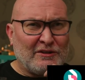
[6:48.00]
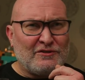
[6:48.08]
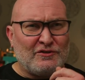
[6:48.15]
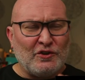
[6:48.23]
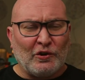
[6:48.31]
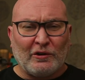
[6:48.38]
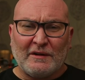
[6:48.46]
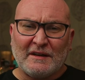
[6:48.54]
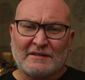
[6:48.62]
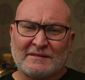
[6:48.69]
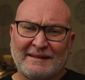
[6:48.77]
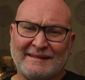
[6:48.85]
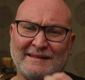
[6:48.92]

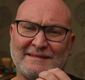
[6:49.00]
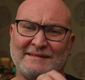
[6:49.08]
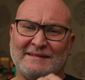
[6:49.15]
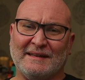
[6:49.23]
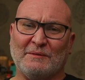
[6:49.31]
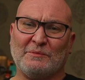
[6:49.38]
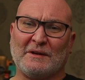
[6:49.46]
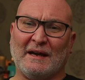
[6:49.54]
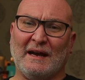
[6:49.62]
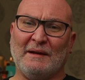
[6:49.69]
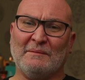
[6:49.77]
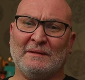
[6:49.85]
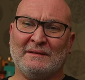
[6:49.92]
luxurious at the same
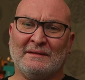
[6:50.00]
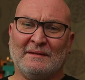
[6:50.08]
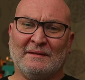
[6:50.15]
time.